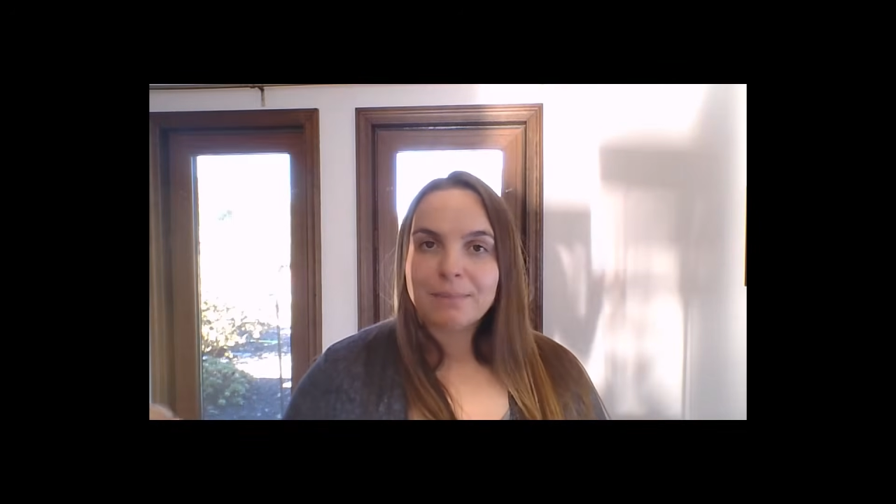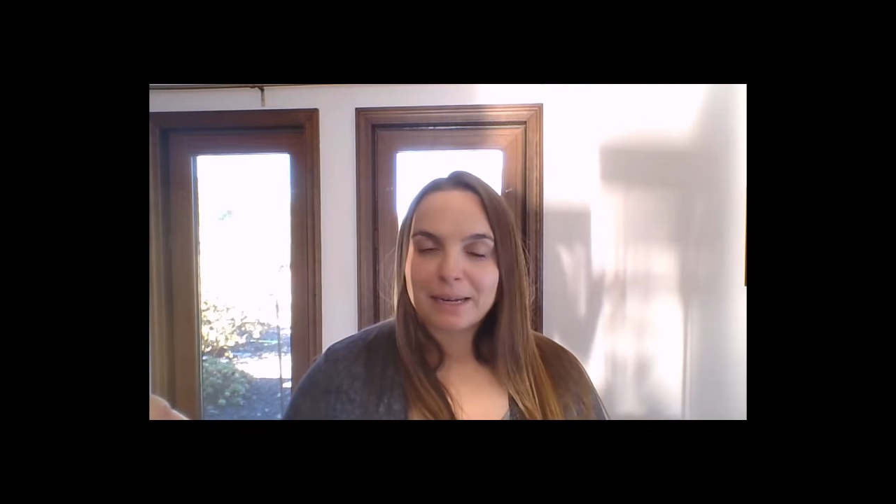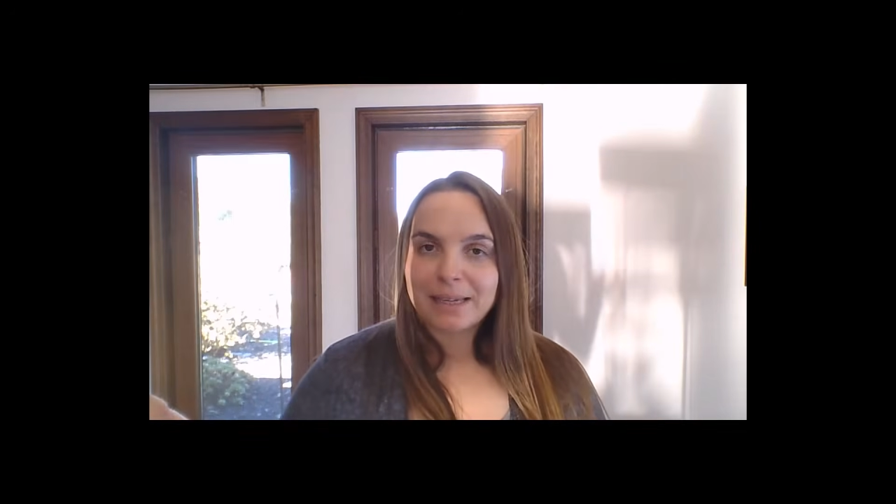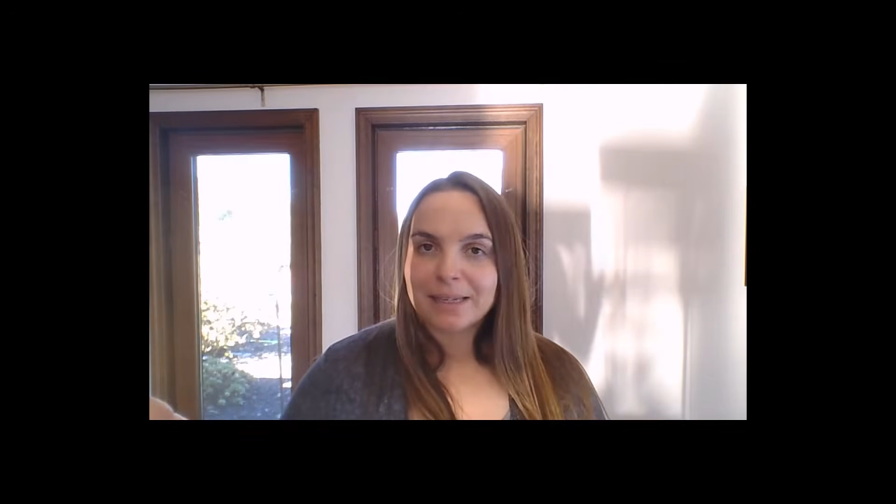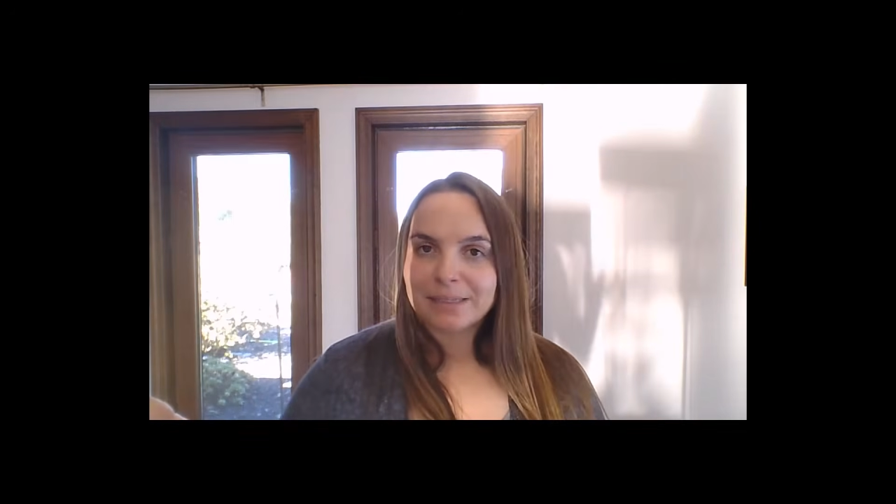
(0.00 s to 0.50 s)

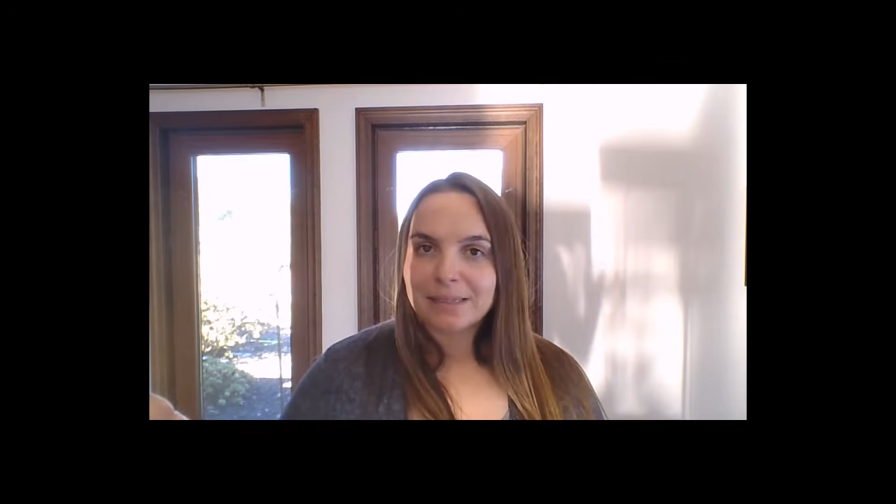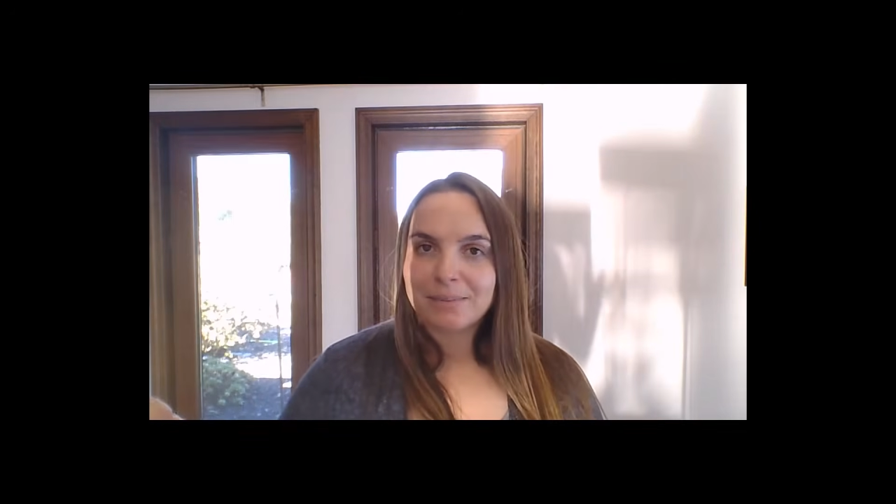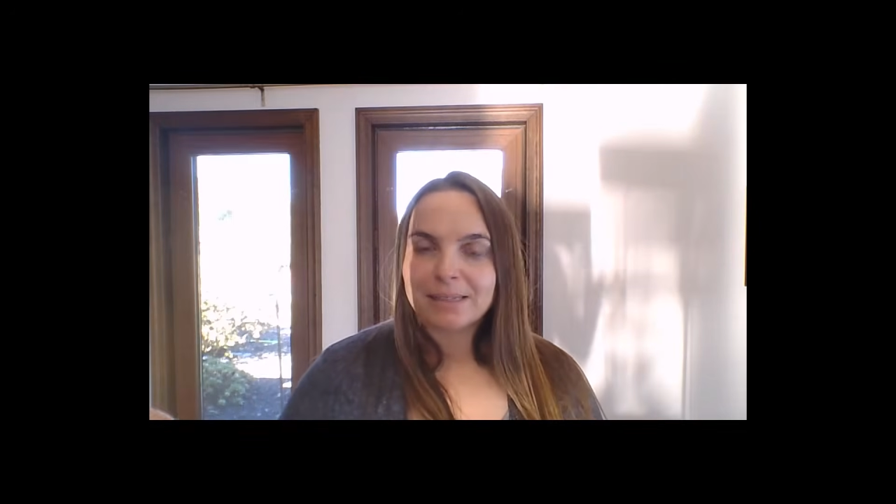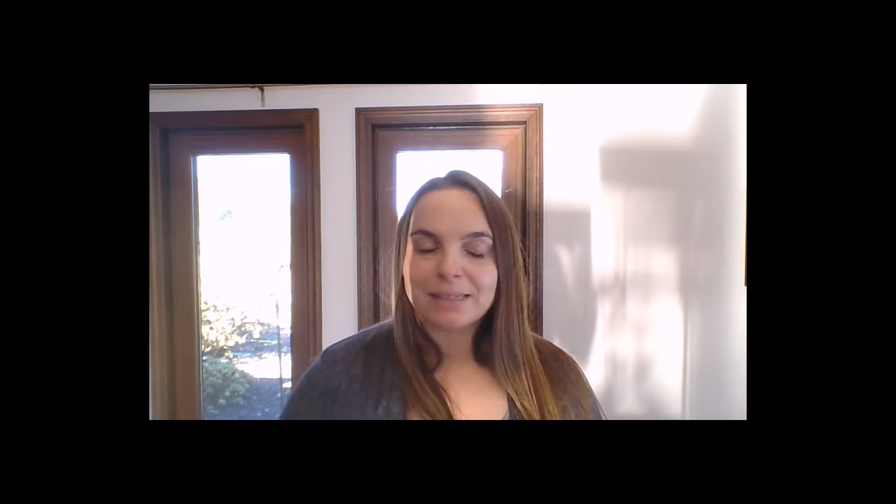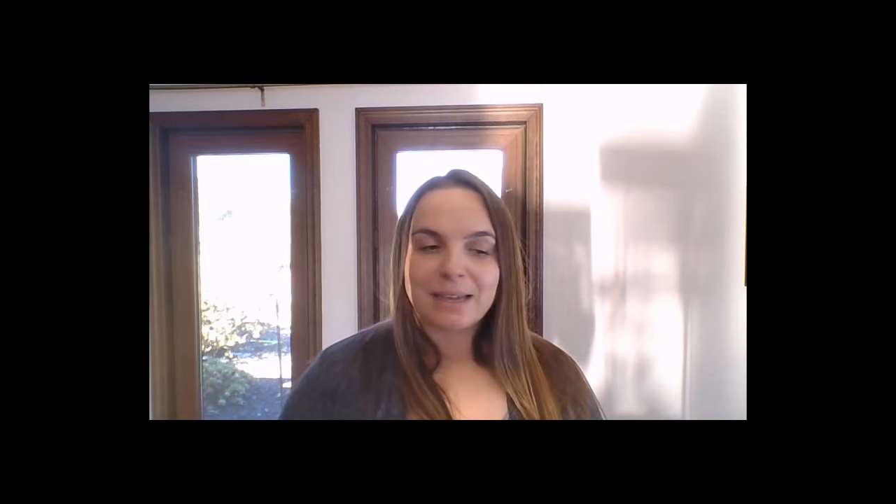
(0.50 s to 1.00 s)
money into the
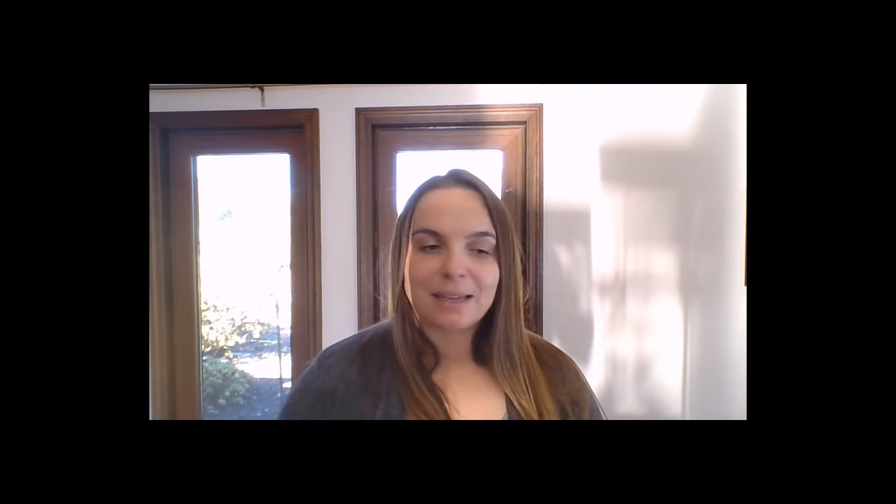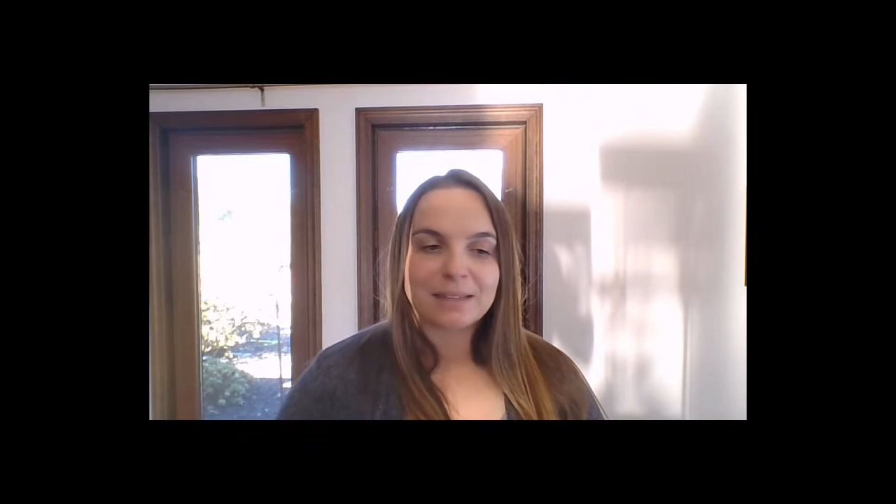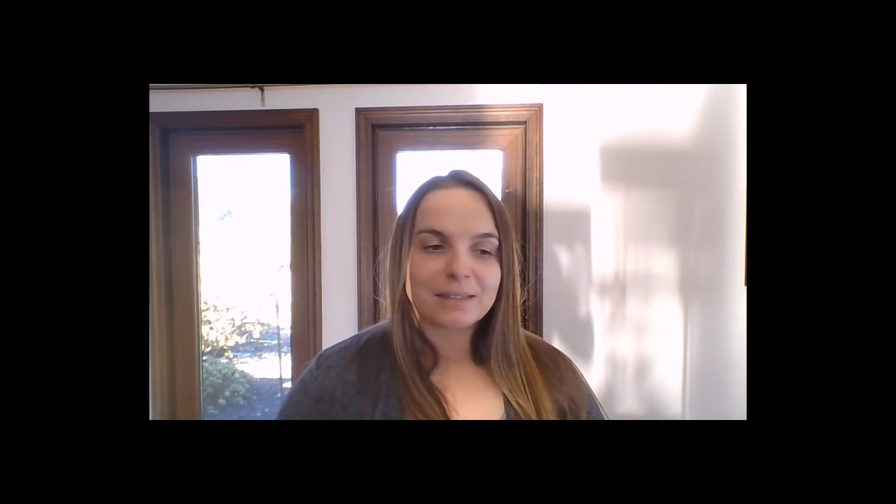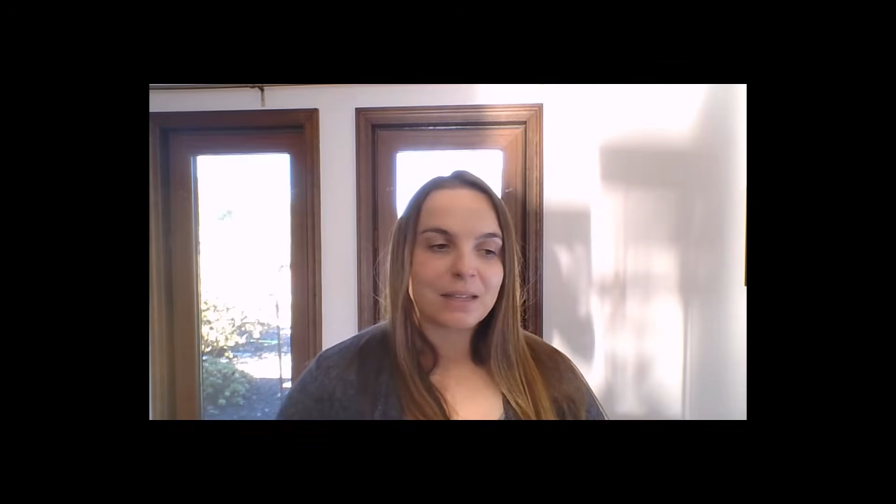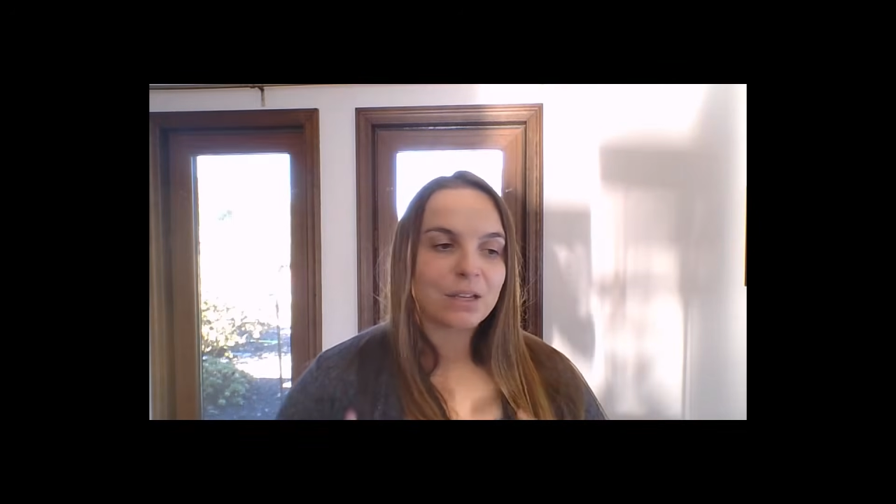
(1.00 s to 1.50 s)
business,